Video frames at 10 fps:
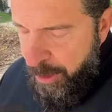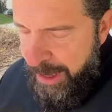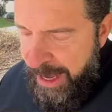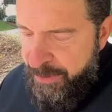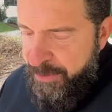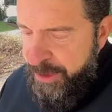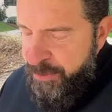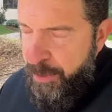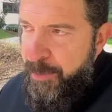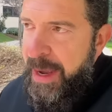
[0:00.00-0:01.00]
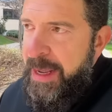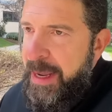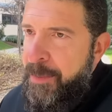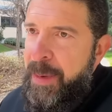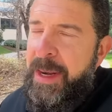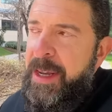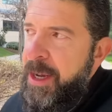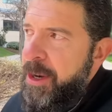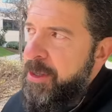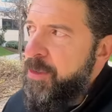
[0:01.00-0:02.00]
way out of this for many
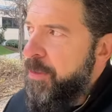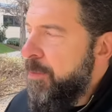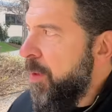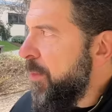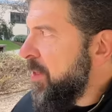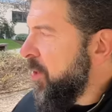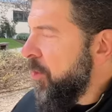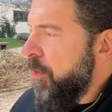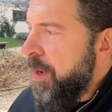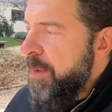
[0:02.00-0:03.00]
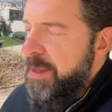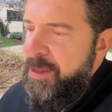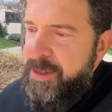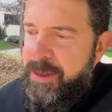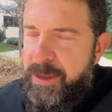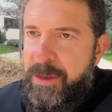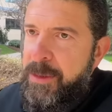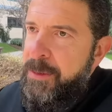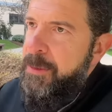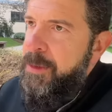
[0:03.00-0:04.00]
years, from the Minsk agreements to
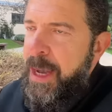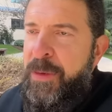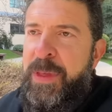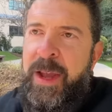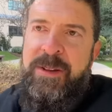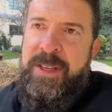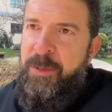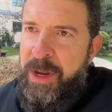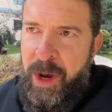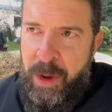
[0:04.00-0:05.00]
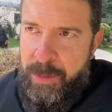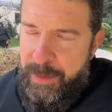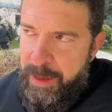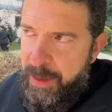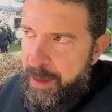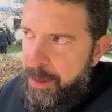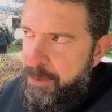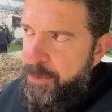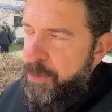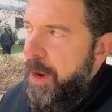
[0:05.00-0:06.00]
everything else that we know.
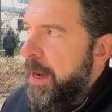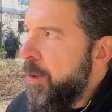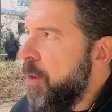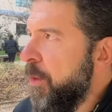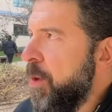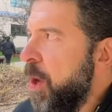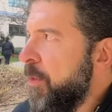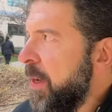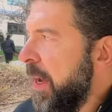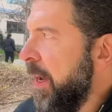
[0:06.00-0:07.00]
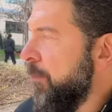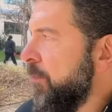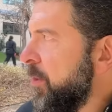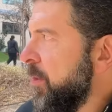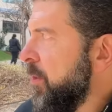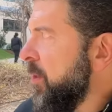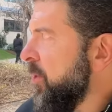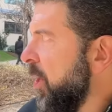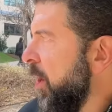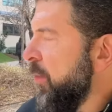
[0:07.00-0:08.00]
We've tried over and over again to
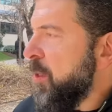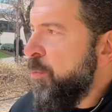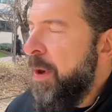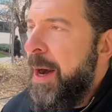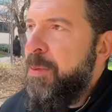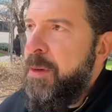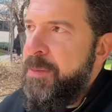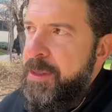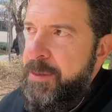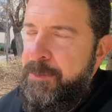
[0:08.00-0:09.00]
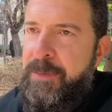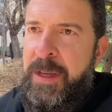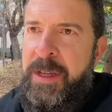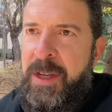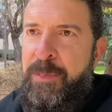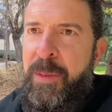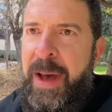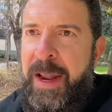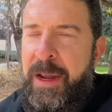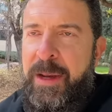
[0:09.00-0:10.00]
solve these problems in a
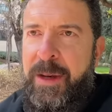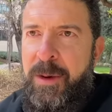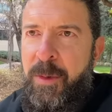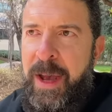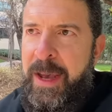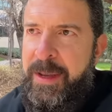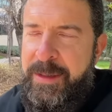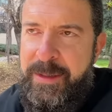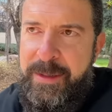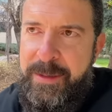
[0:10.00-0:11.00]
diplomatic way, and